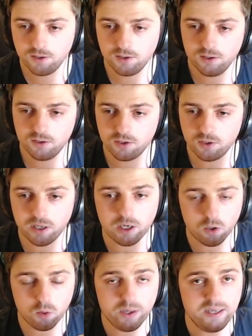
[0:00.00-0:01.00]
So I
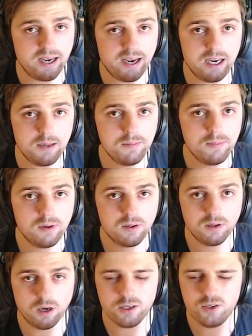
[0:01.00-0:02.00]

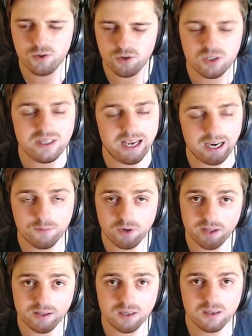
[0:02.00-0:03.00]
usually aim
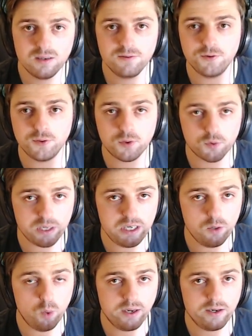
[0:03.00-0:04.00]
rather for
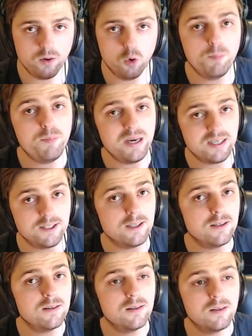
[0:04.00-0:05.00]
3-to-1 or
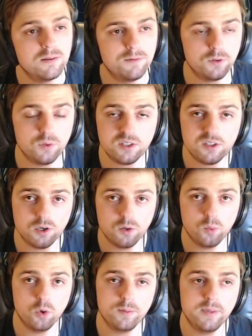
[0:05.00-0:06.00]
better for risk to
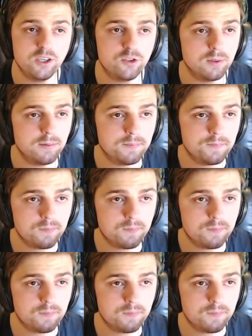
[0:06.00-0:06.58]
reward management.